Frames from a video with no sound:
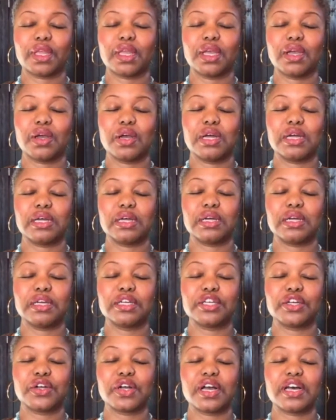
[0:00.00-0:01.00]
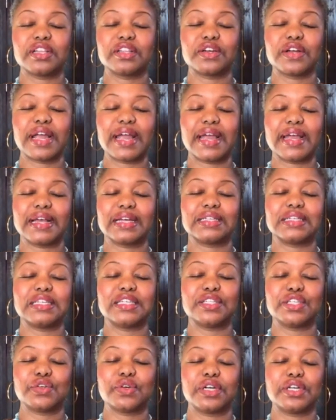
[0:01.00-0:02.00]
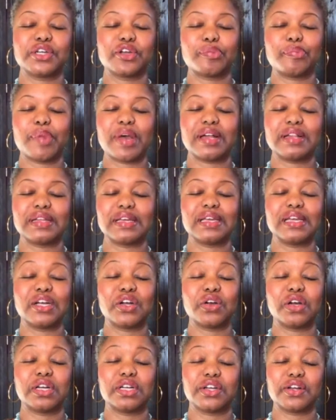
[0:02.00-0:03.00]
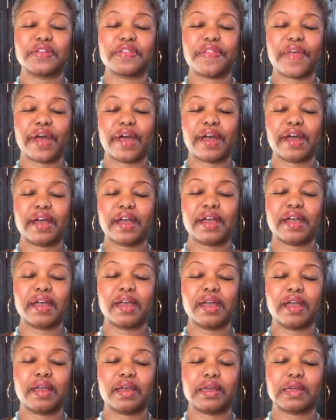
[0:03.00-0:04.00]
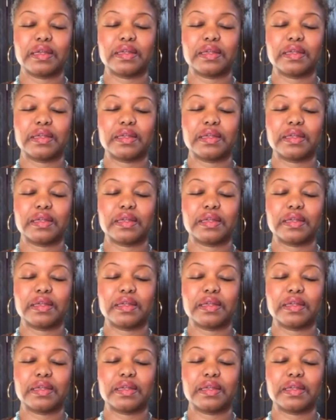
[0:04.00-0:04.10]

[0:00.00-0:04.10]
your other hand either on your belly or on your thigh.